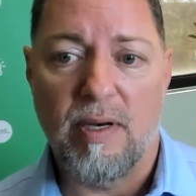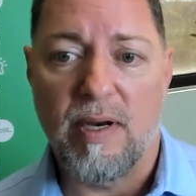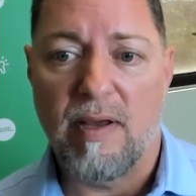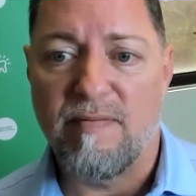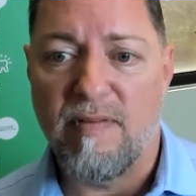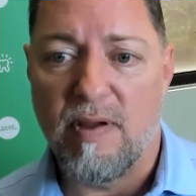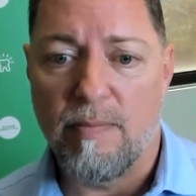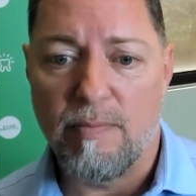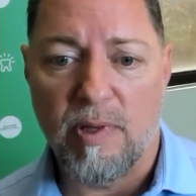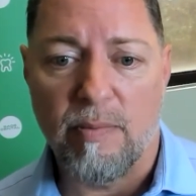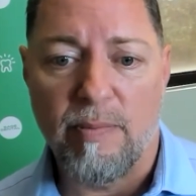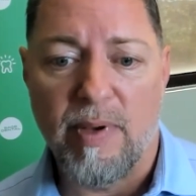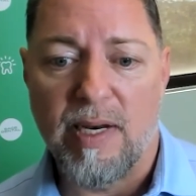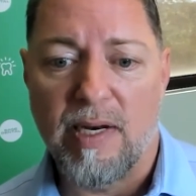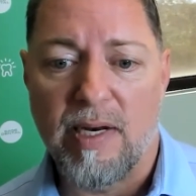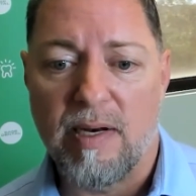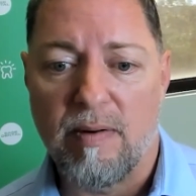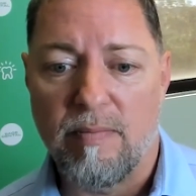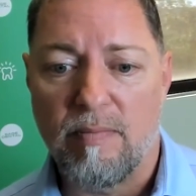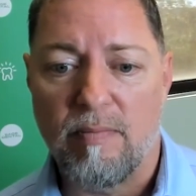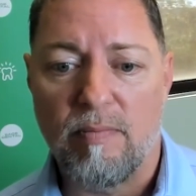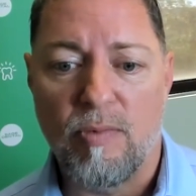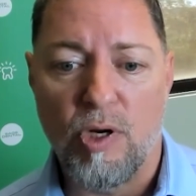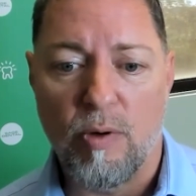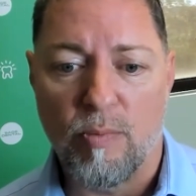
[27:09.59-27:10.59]
I've implemented it
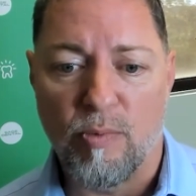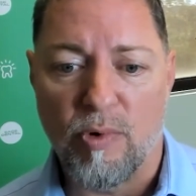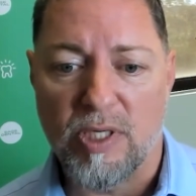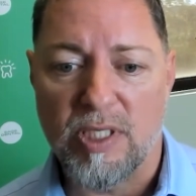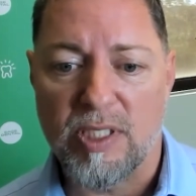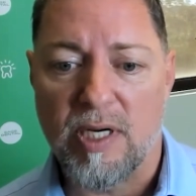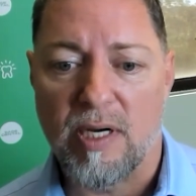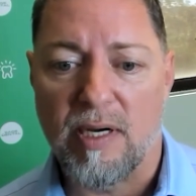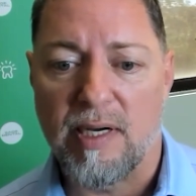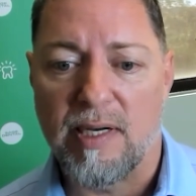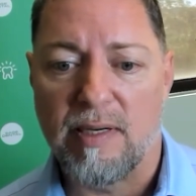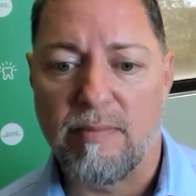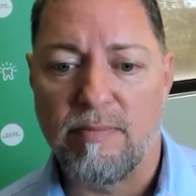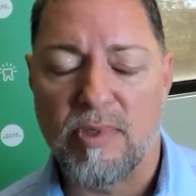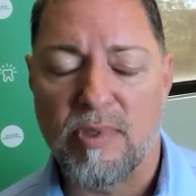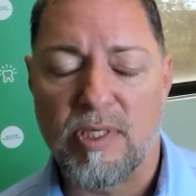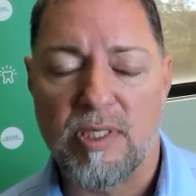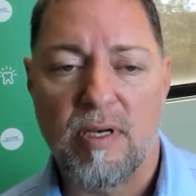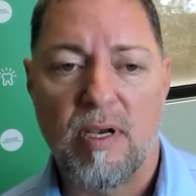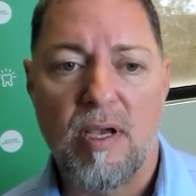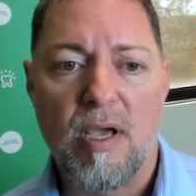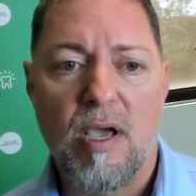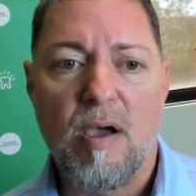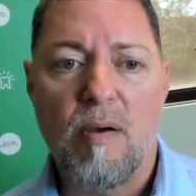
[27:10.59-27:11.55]
numerous times,